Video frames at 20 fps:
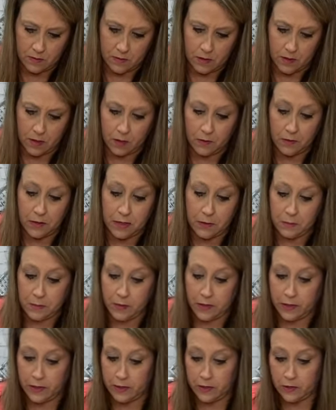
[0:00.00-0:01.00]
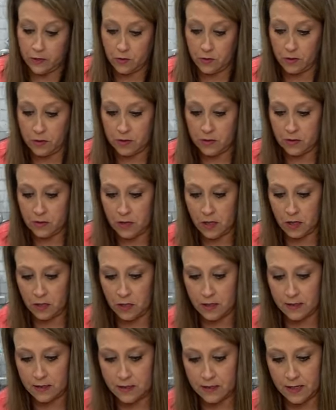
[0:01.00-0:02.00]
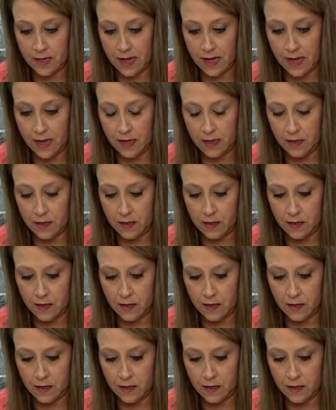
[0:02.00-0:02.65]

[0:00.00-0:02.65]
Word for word: You don't need much because they're going to stay.